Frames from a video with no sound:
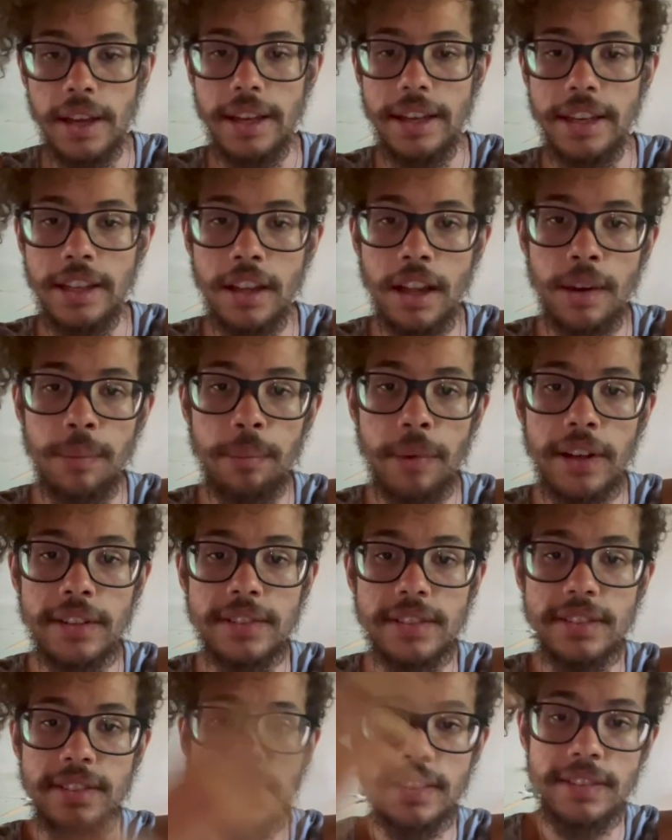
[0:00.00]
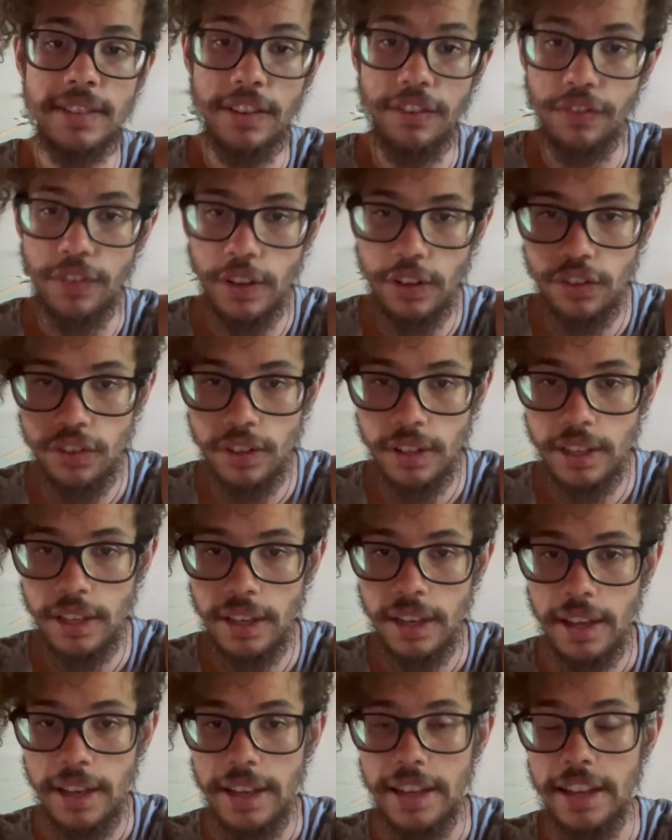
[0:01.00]
Elon Musk says he
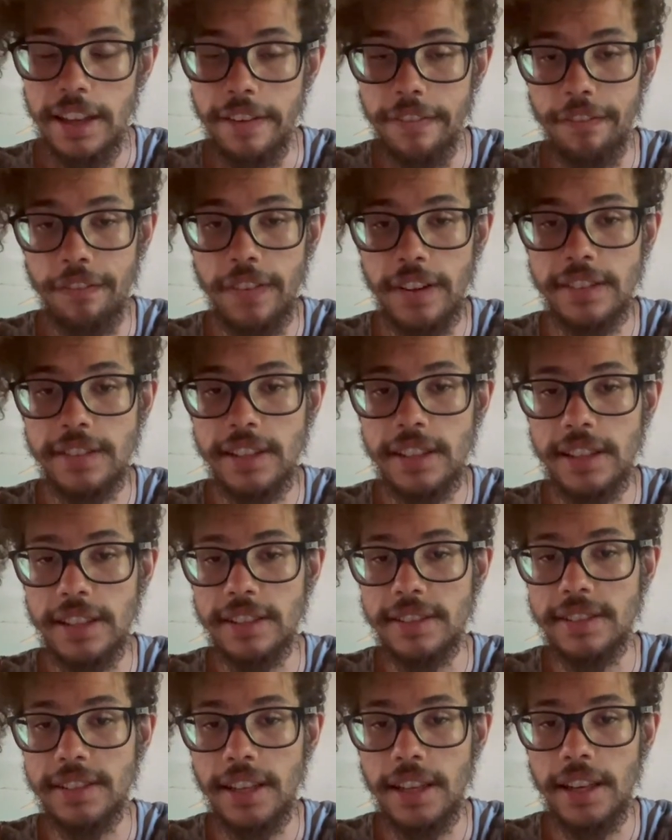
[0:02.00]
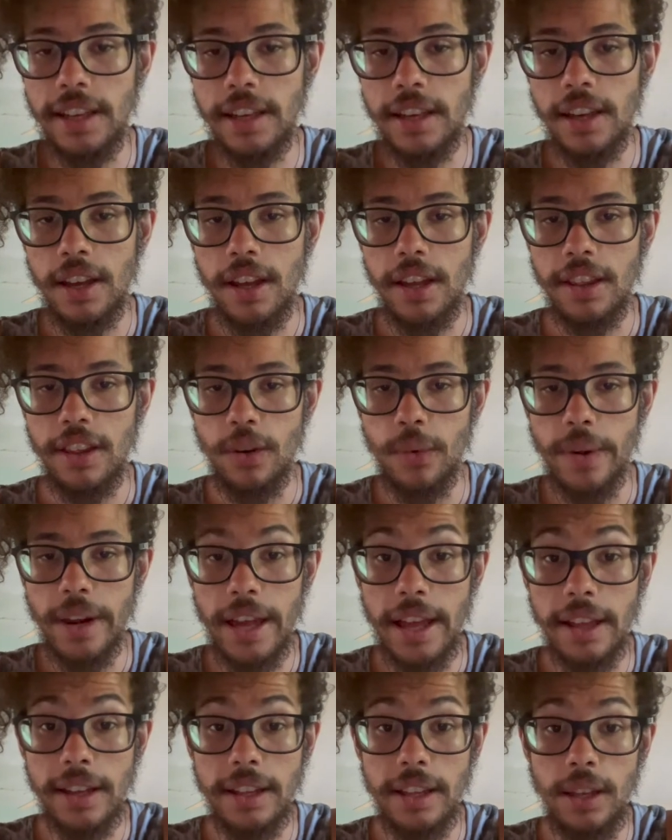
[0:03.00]
visually, he can physically see the
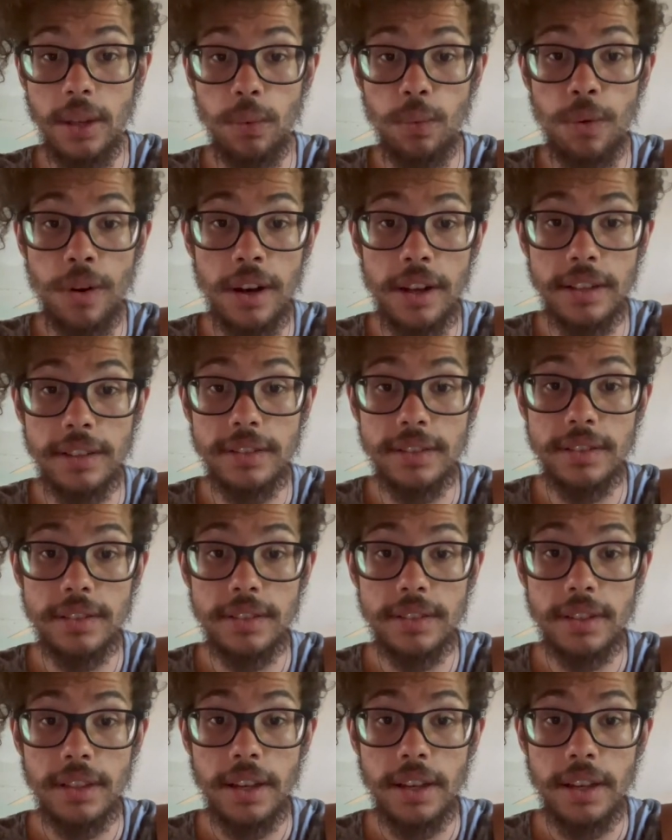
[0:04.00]
reality he wants.